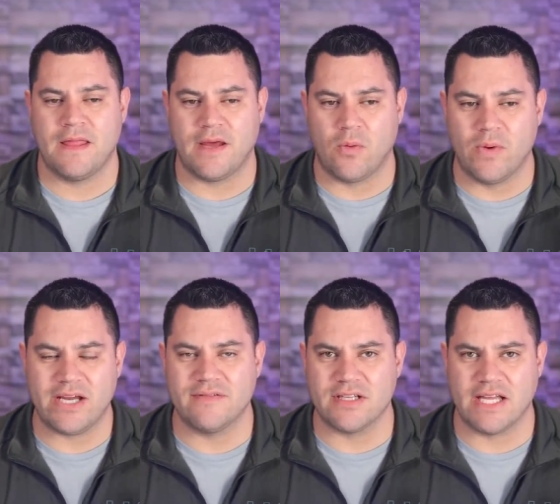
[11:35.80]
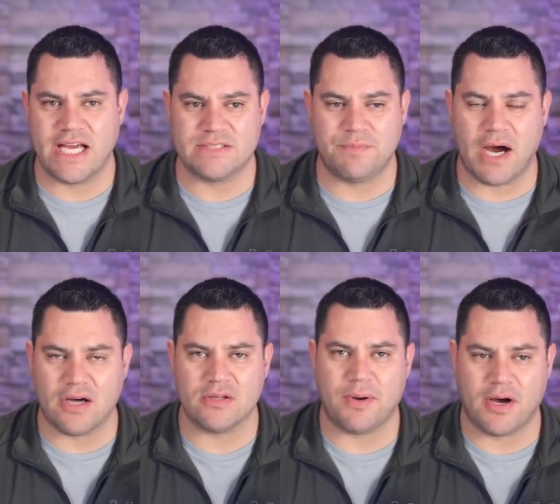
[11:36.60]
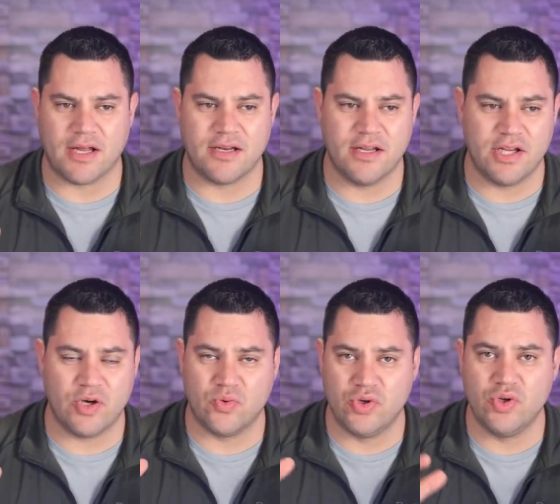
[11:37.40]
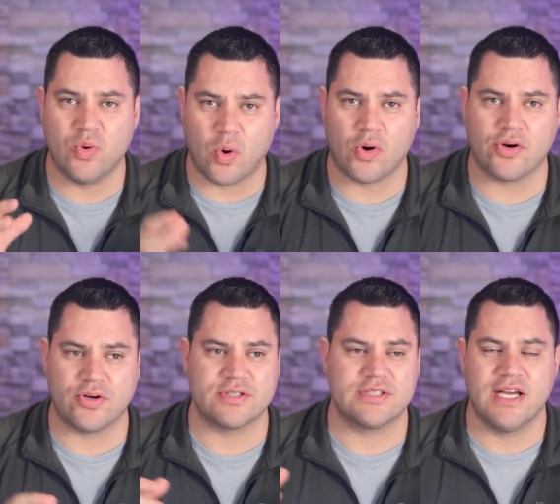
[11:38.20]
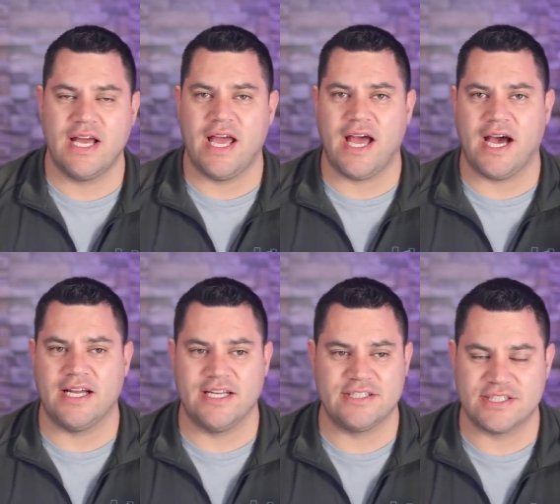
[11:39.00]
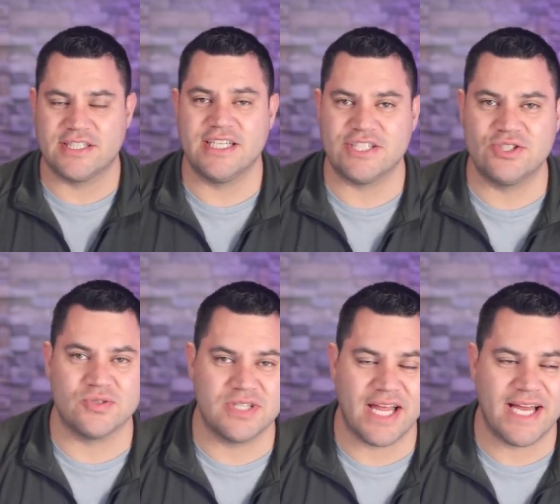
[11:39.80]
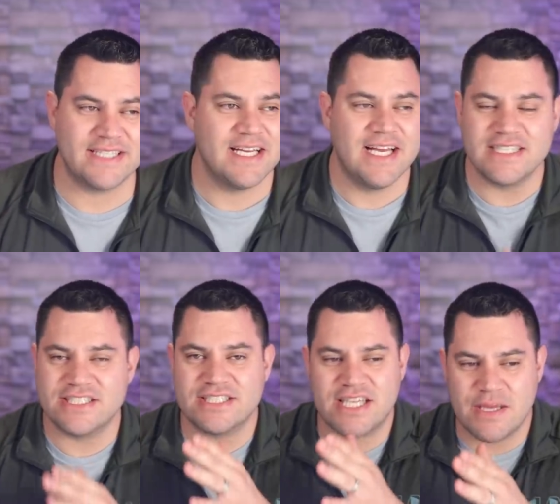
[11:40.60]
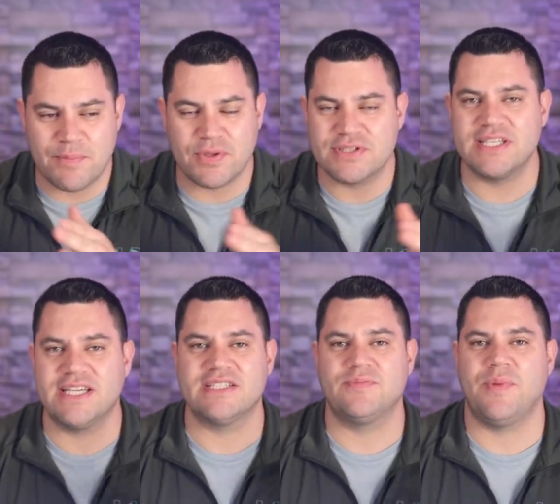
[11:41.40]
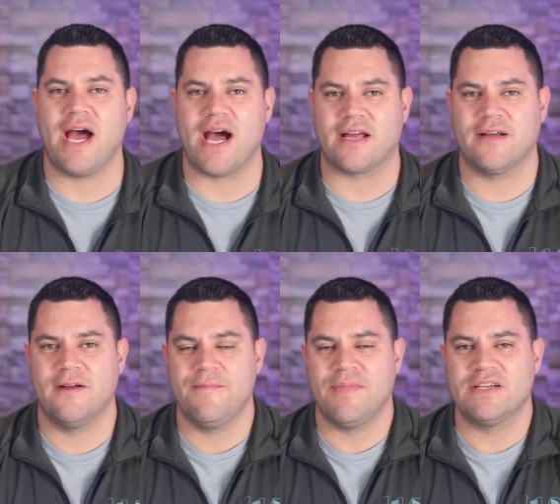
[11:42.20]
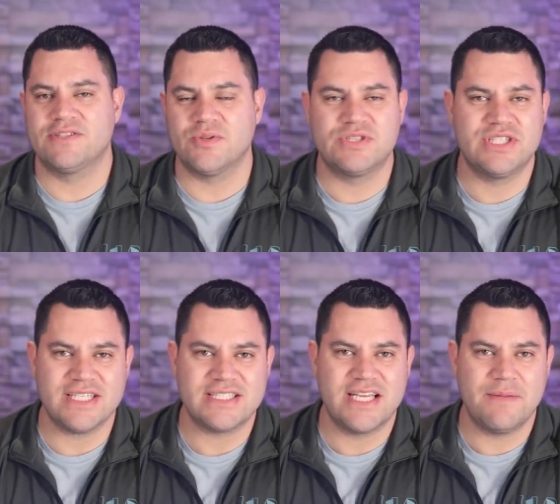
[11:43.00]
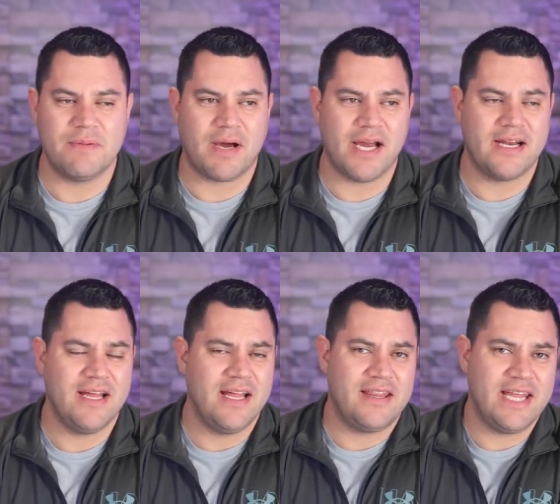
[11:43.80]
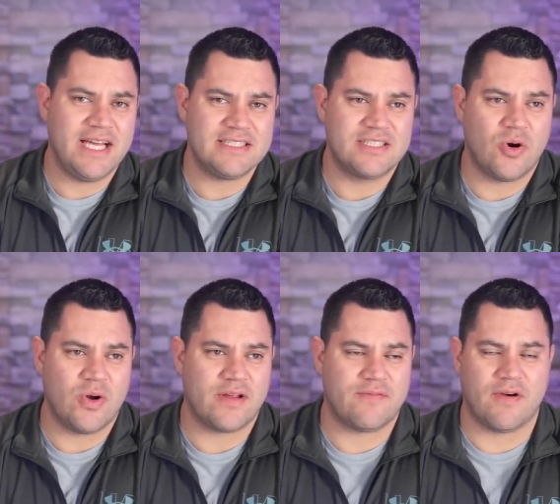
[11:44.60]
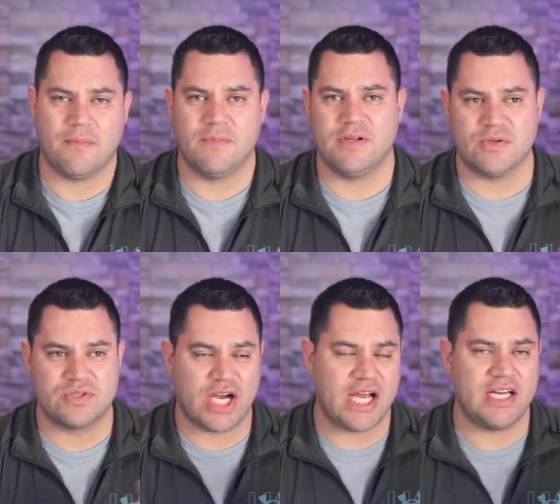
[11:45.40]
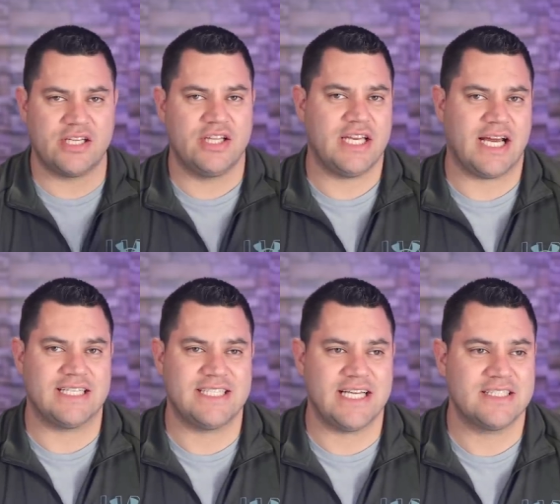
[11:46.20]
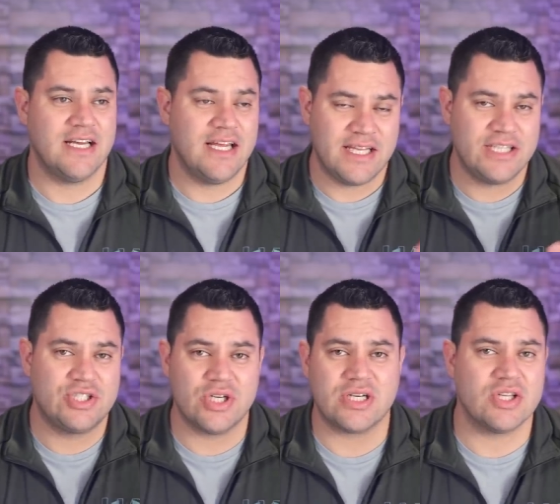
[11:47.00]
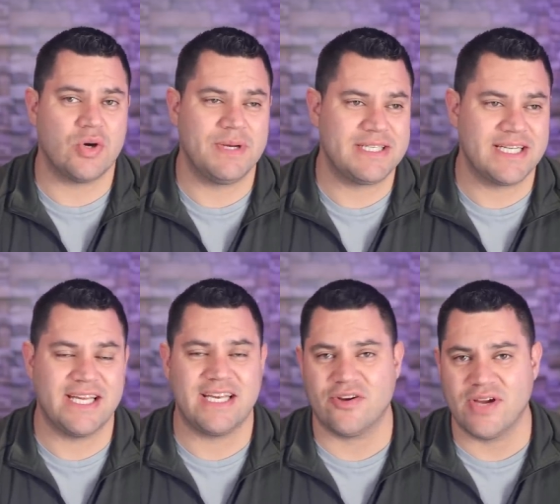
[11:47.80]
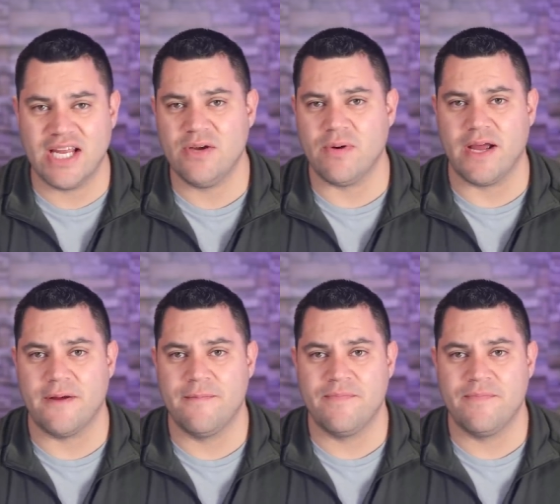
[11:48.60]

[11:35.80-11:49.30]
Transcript: That week of delays piled upon you know new orders uh, and just additional delays, it's just keep pushing things back. So just keep in mind things going from you know China to the United States, they took a little bit to get here anyway,